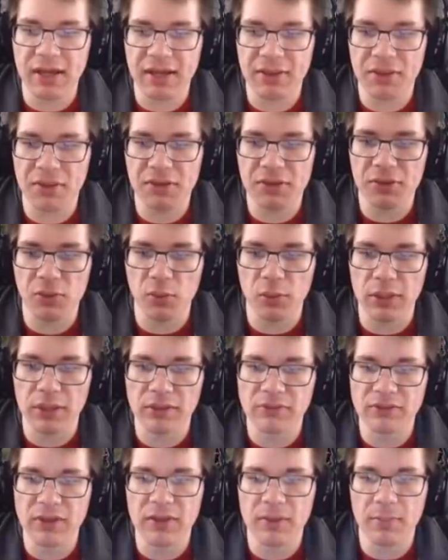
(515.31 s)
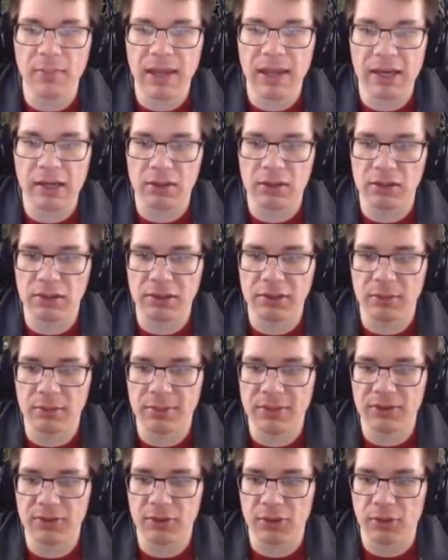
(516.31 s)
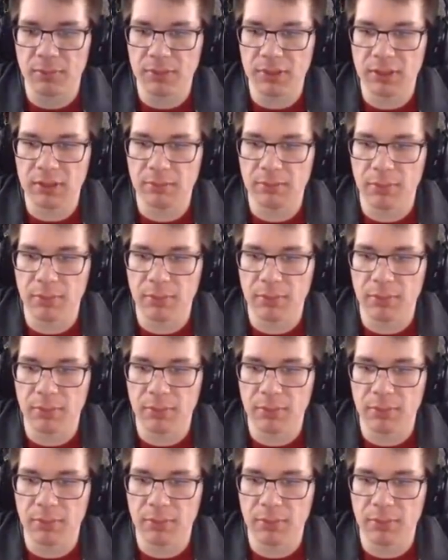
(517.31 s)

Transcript: I think the wings on the back are a little bit derpy,